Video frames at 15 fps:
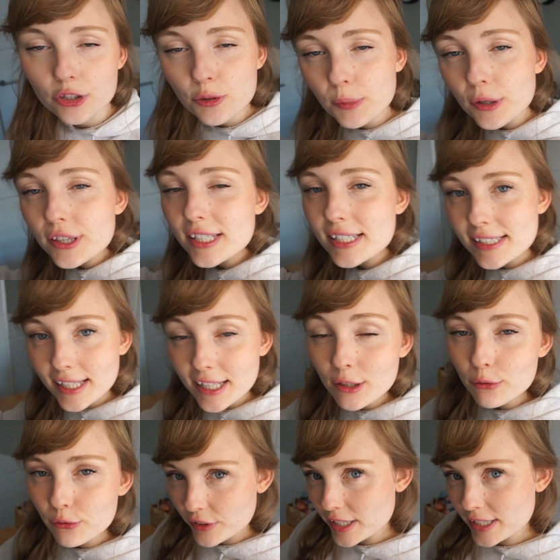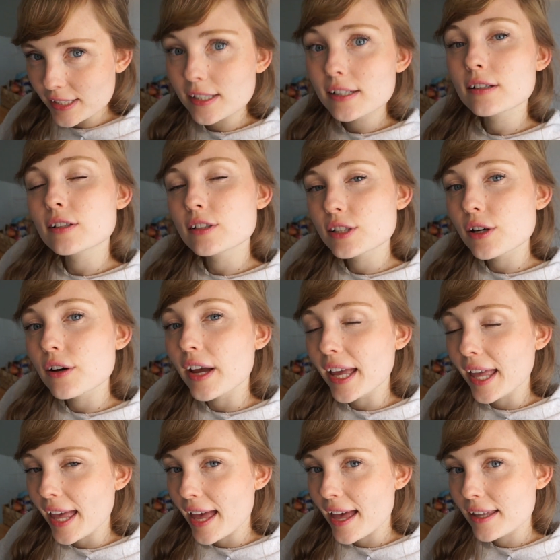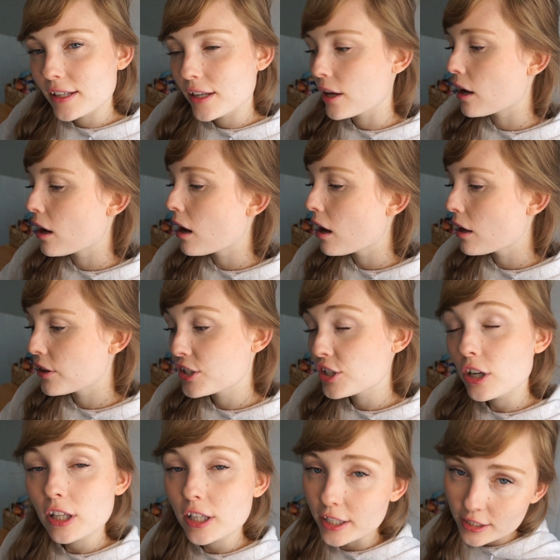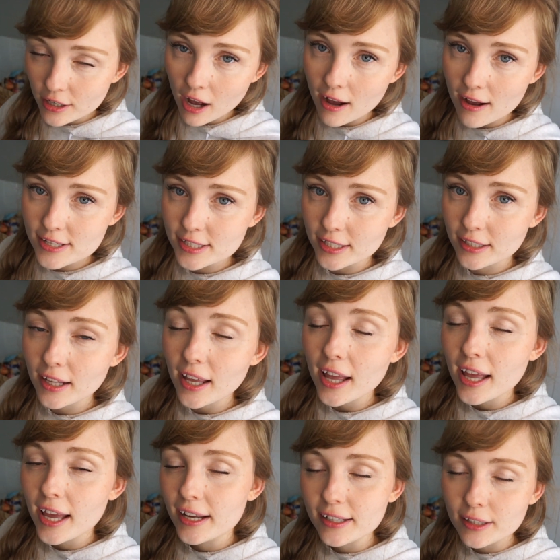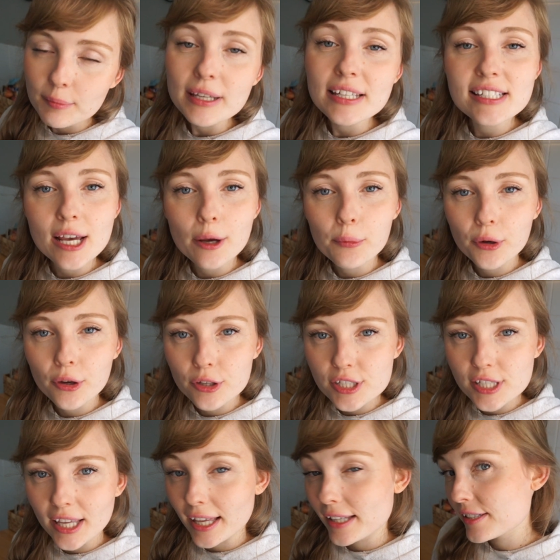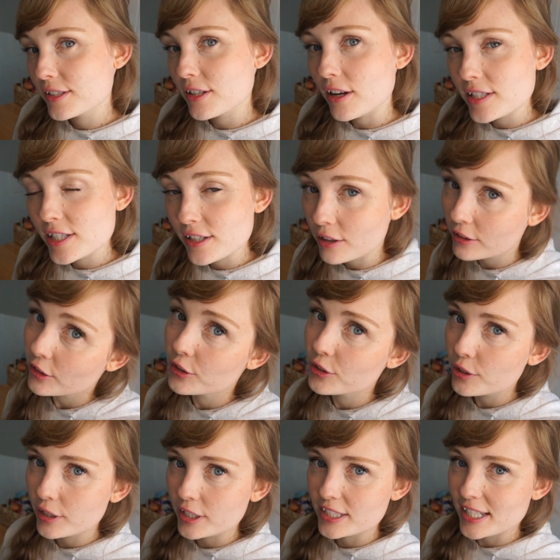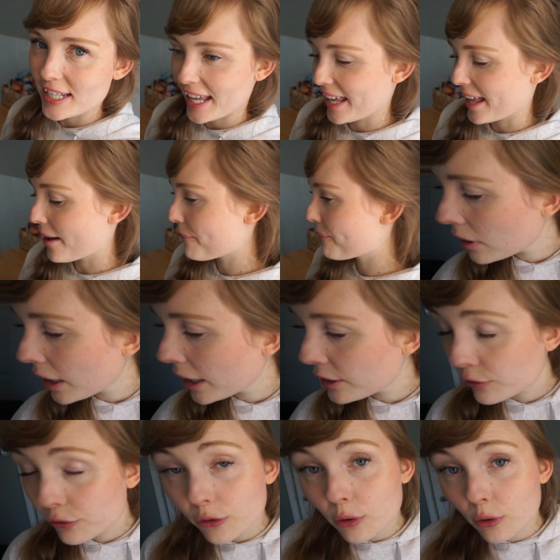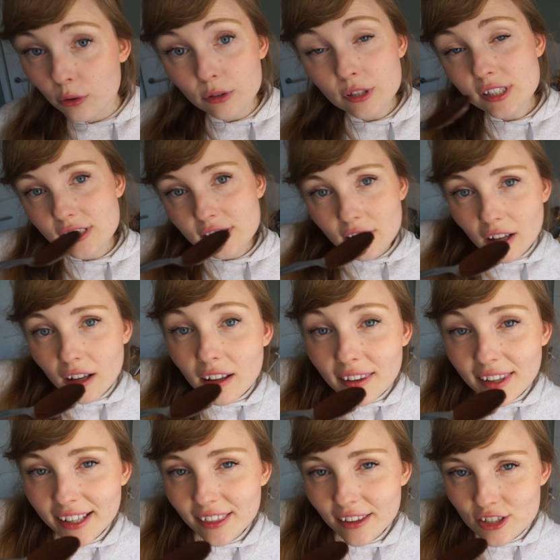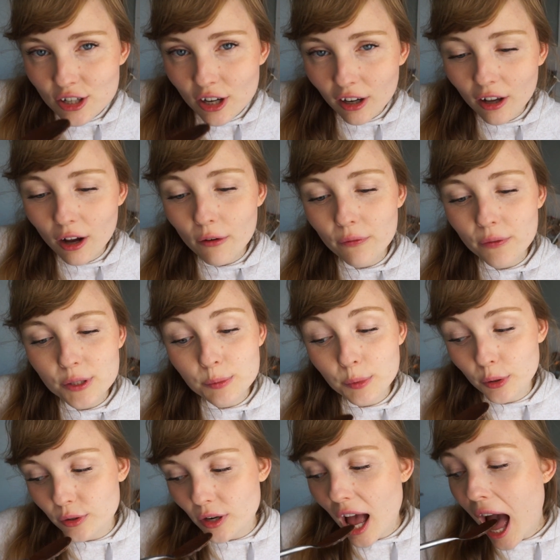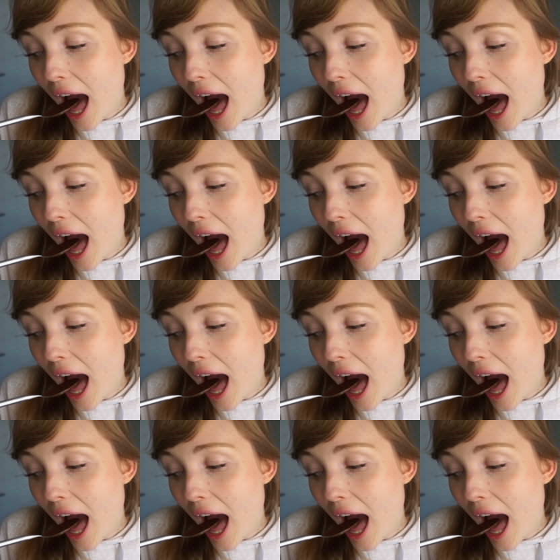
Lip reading: to put this in the freezer so the chocolate can harden, and in the meantime we're going to get started on our nougat layer. And of course, lick the chocolate off the spoon.